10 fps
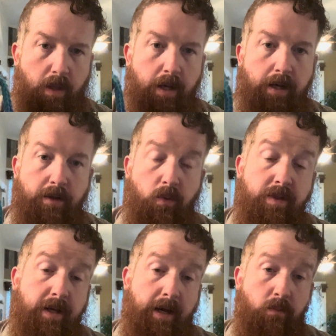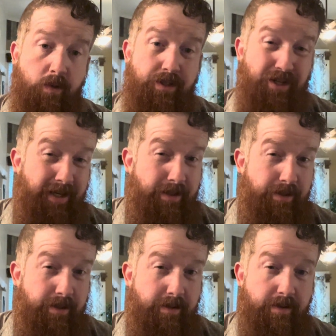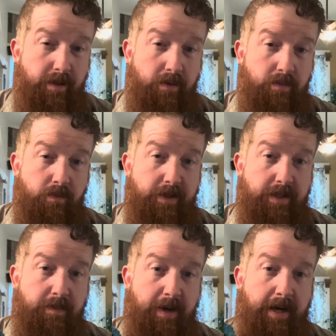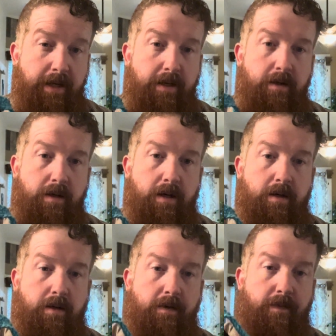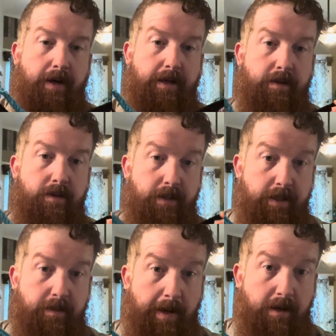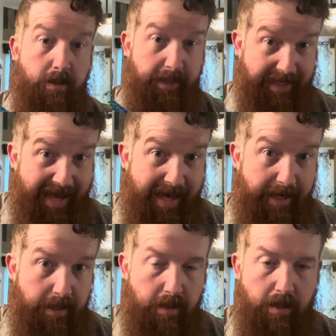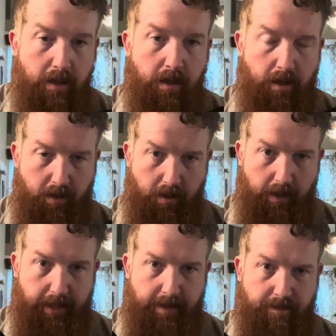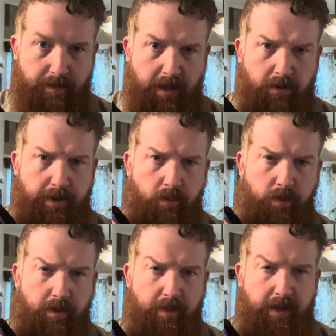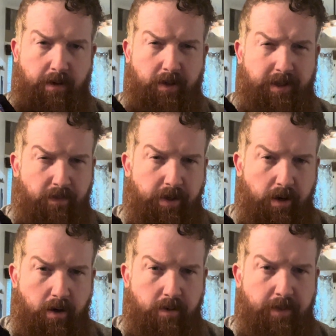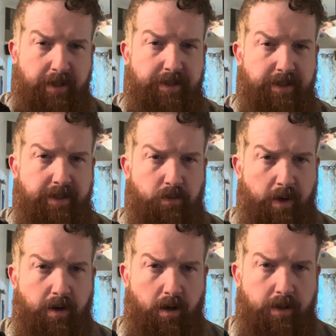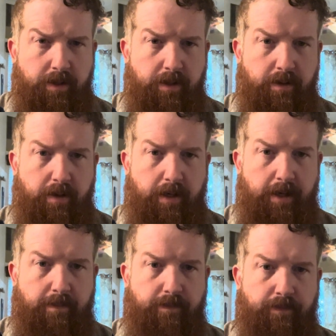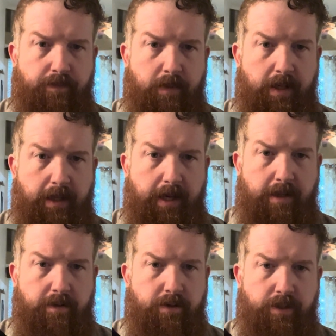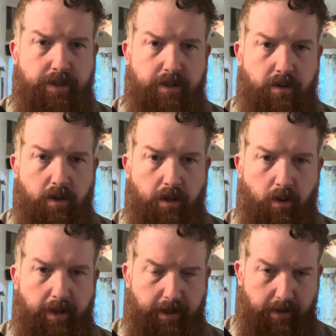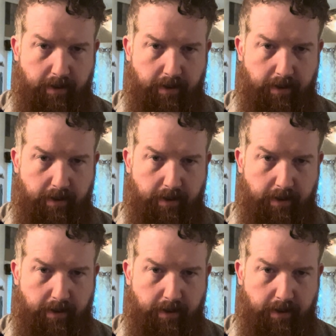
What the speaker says: The one thing I would change though with this bag, if I did this pattern again, not only would it be a different yarn because this is Red Heart, again, just acrylic.